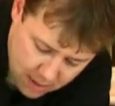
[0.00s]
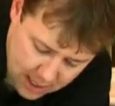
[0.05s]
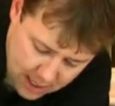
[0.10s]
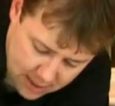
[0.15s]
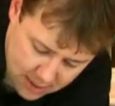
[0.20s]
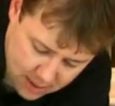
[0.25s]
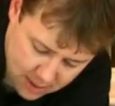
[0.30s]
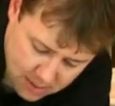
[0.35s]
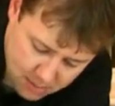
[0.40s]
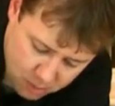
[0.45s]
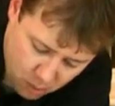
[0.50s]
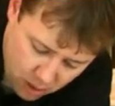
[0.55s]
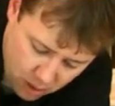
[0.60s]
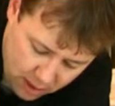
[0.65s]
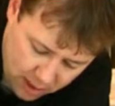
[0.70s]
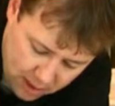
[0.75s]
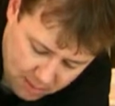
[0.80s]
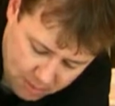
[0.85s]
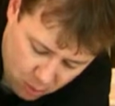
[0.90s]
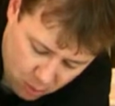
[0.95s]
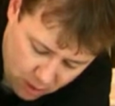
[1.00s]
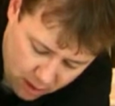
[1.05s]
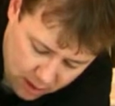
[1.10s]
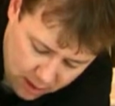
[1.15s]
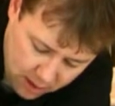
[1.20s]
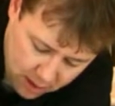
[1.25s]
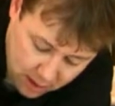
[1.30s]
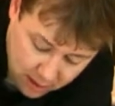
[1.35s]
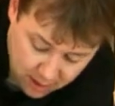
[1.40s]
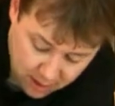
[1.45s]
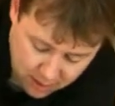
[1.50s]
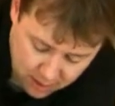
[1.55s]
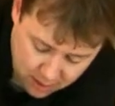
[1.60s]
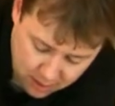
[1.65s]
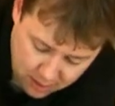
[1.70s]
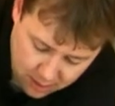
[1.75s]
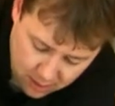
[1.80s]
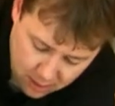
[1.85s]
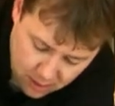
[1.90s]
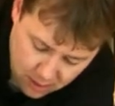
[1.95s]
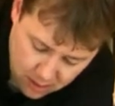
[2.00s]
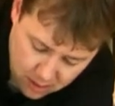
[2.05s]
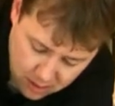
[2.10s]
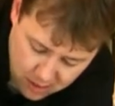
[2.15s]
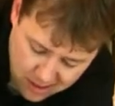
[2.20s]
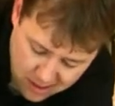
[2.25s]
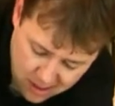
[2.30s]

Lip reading: hits its boiling point at